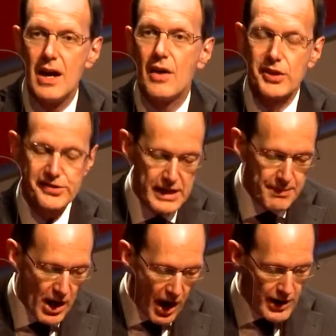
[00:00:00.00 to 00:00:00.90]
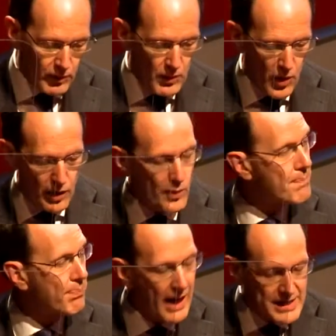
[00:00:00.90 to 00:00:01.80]
At the CBI, we work
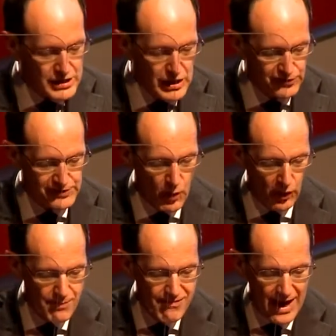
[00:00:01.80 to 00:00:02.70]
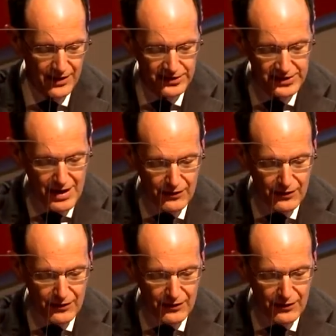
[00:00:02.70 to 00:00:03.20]
with plenty of smaller brands